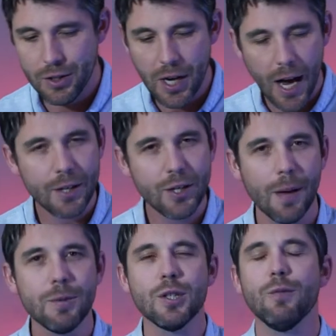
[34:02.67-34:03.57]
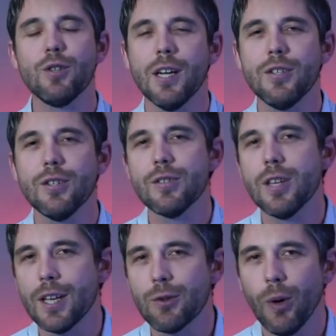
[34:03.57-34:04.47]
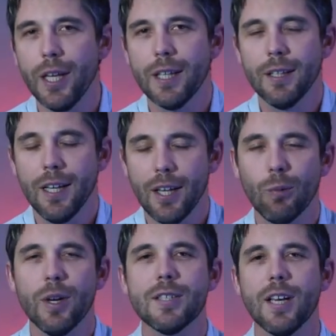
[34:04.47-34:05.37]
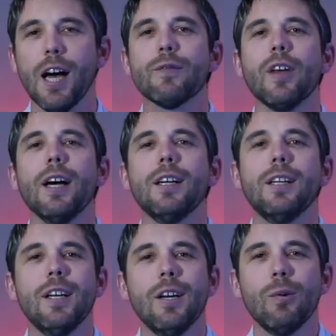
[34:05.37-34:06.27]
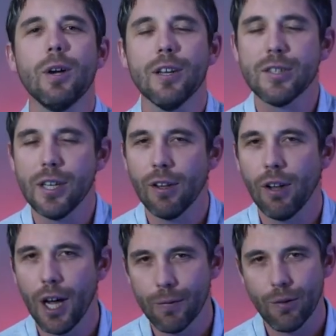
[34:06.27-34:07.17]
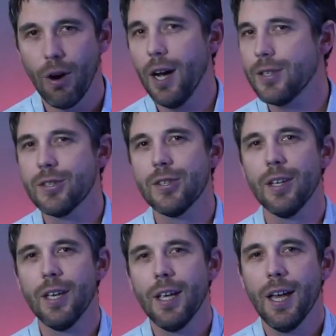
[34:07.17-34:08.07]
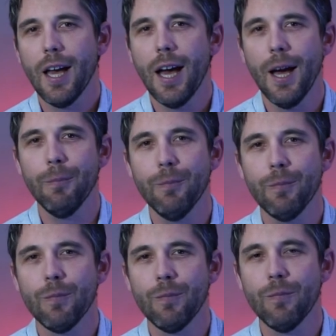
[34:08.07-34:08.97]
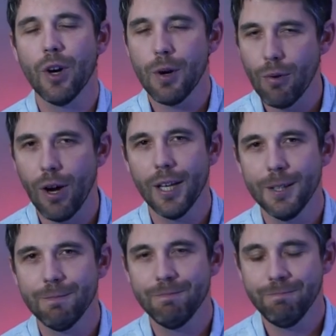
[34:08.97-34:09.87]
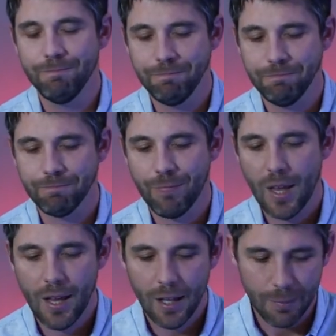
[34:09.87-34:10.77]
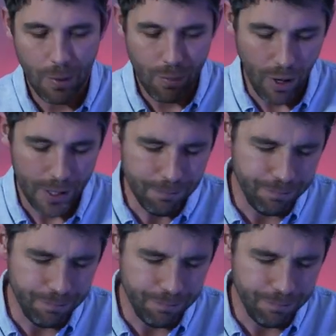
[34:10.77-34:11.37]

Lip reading: dark chapters of Judges next week and the weeks after, we're going to see the light of Christ very brightly. Let me pray.